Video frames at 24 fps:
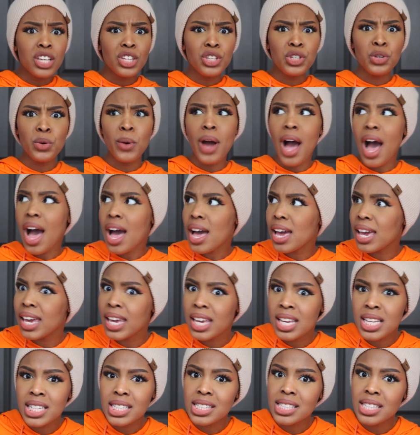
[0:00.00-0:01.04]
you
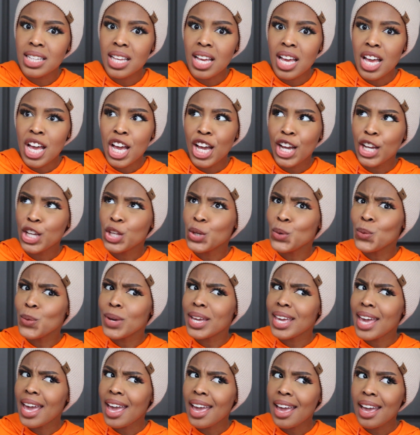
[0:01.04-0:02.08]
guys, you
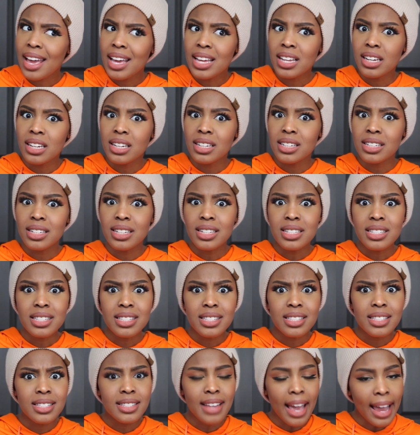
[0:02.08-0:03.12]
can't
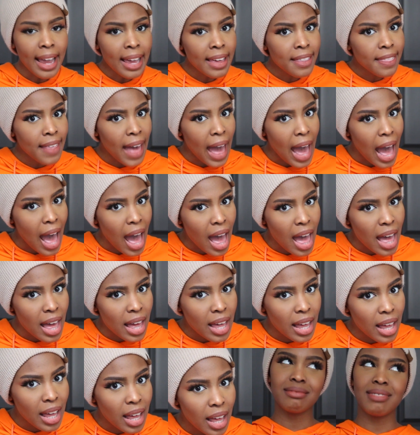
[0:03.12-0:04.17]
say that.